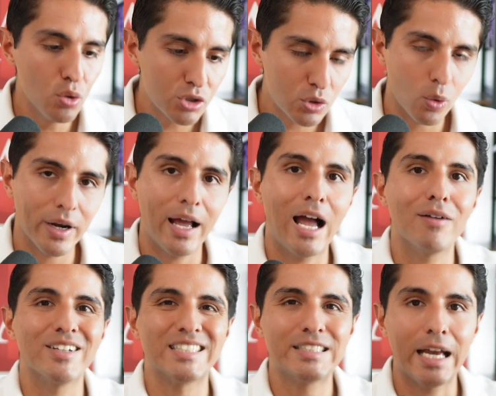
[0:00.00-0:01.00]
just want to have
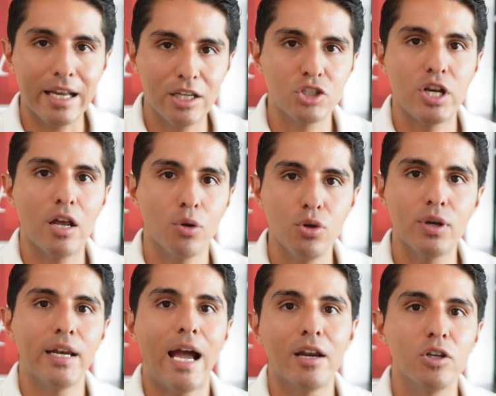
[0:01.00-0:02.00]
a second channel you
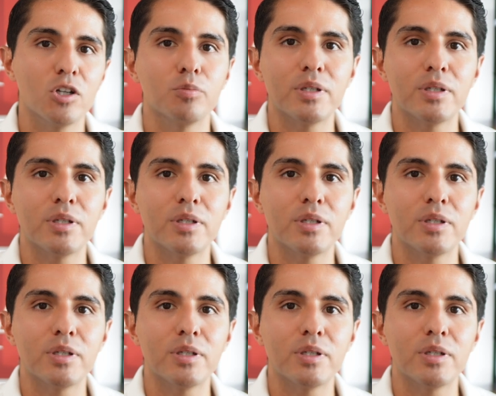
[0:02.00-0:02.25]
can add to your